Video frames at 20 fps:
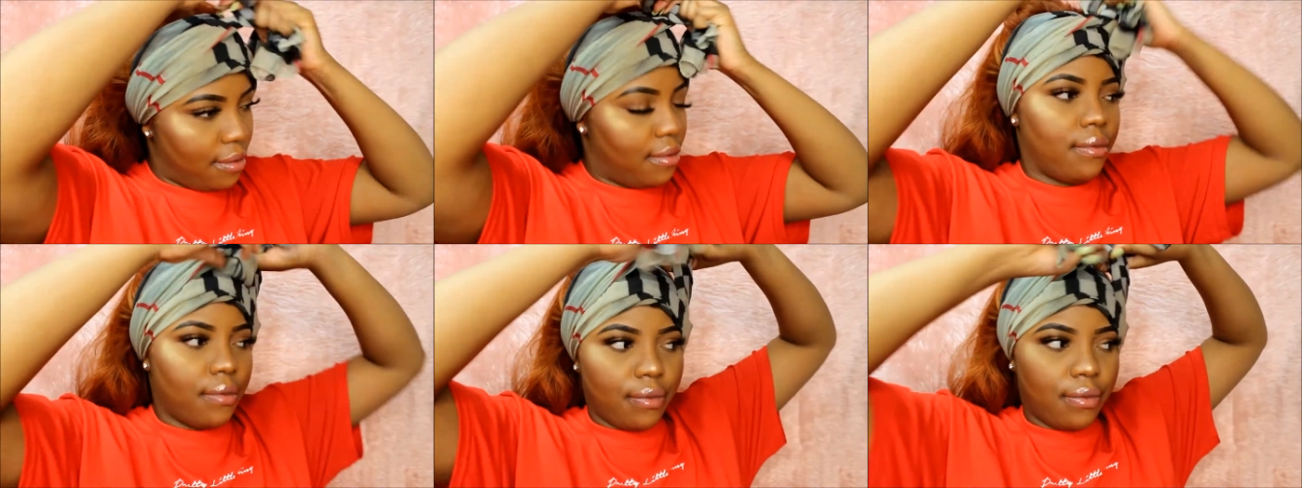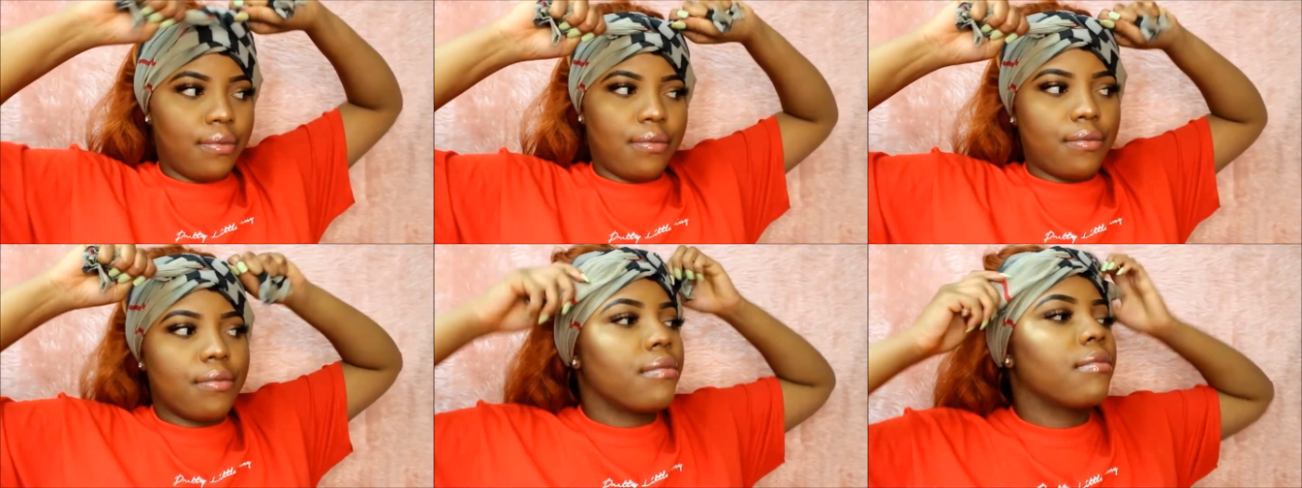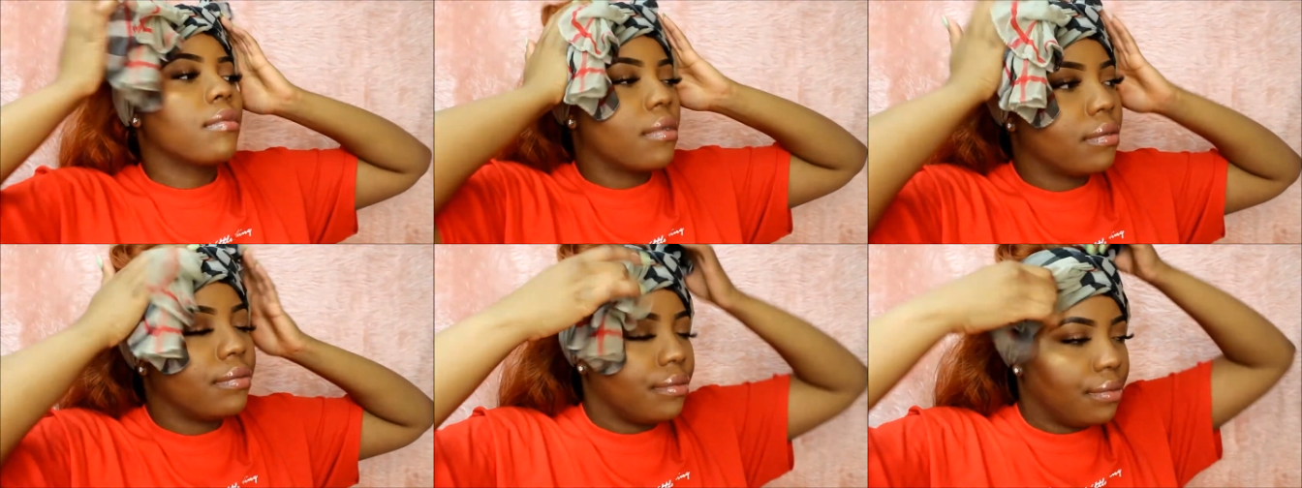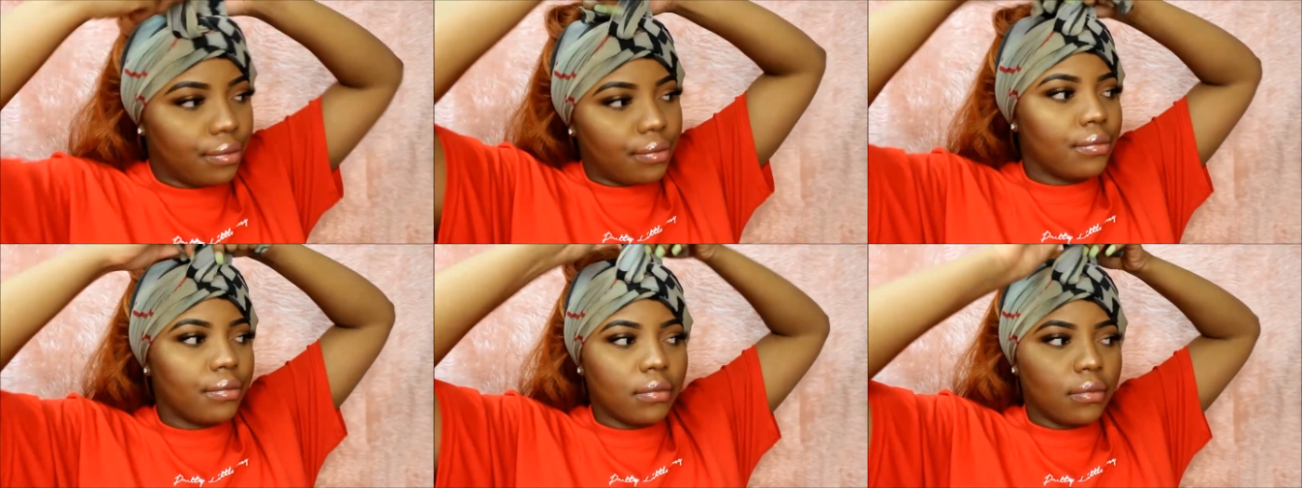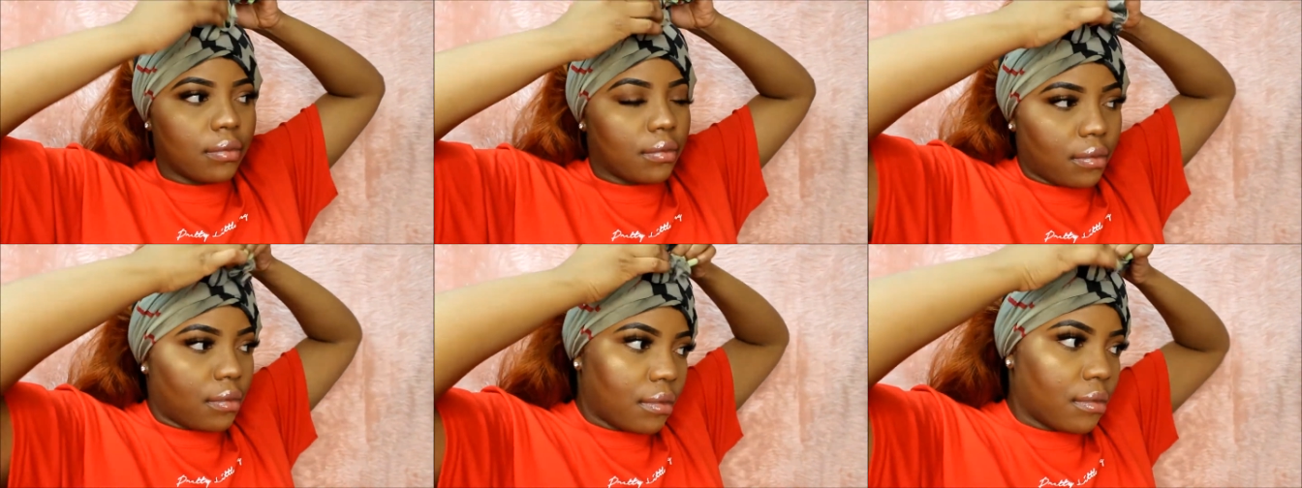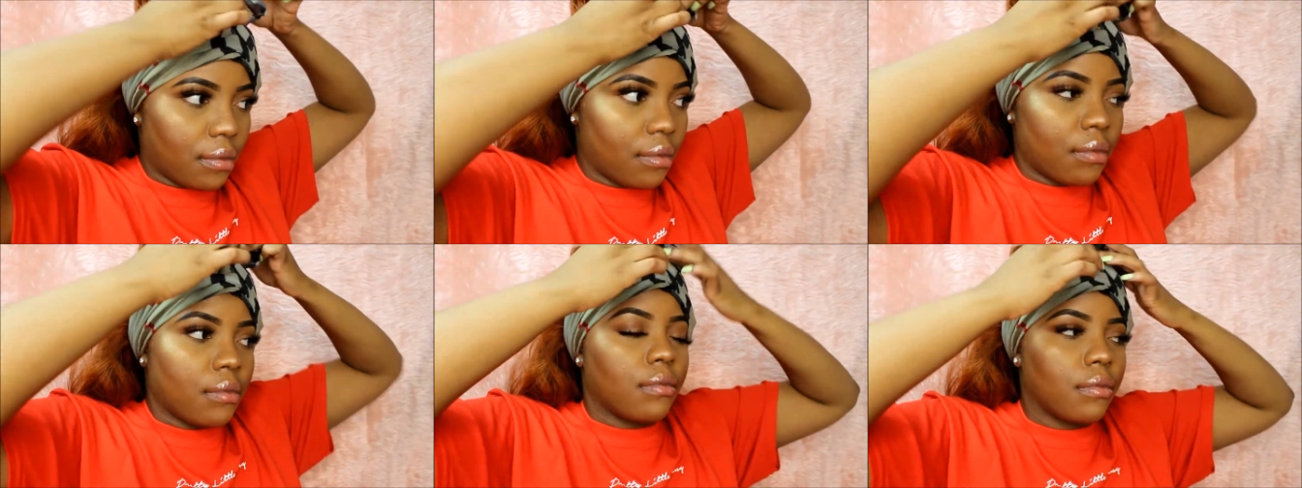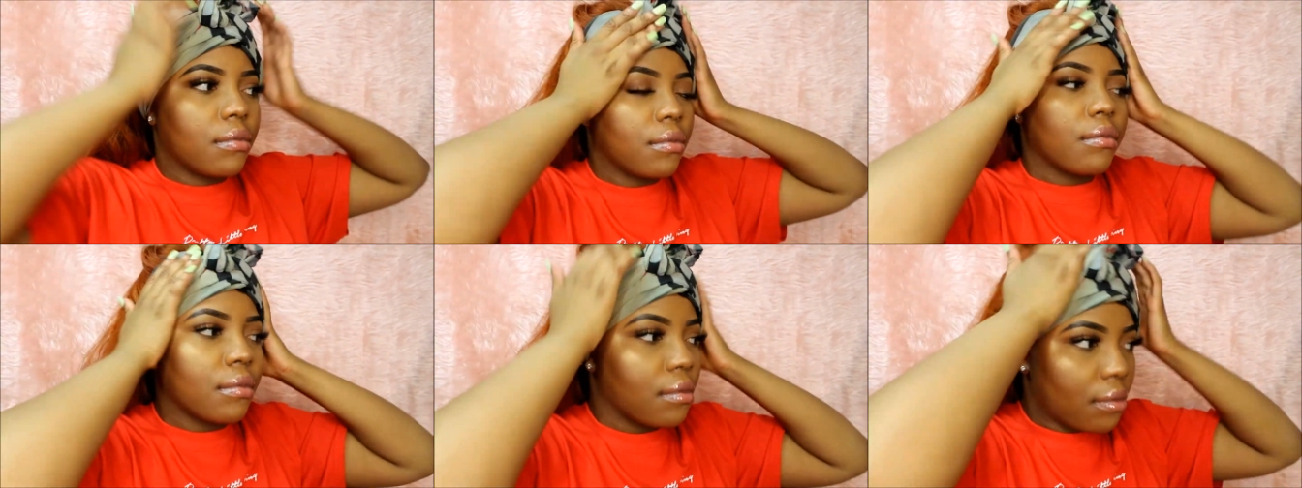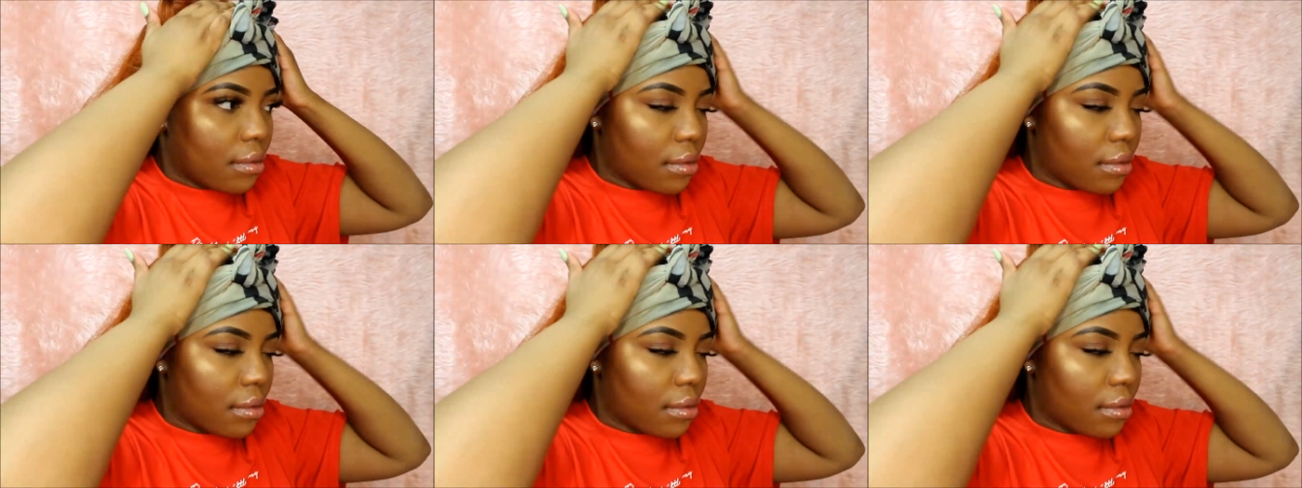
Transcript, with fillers: But yeah, now I'm just